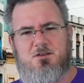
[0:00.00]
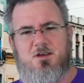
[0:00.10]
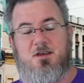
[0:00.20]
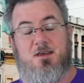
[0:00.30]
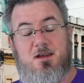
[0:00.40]
You
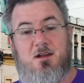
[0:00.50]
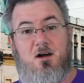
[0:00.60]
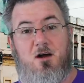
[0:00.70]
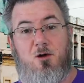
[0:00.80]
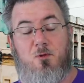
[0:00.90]
can get it
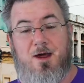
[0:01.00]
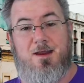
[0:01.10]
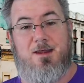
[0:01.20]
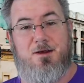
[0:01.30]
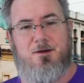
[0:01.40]
all
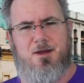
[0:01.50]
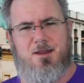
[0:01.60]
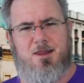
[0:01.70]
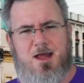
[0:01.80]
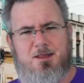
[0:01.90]
right here
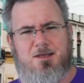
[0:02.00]
at La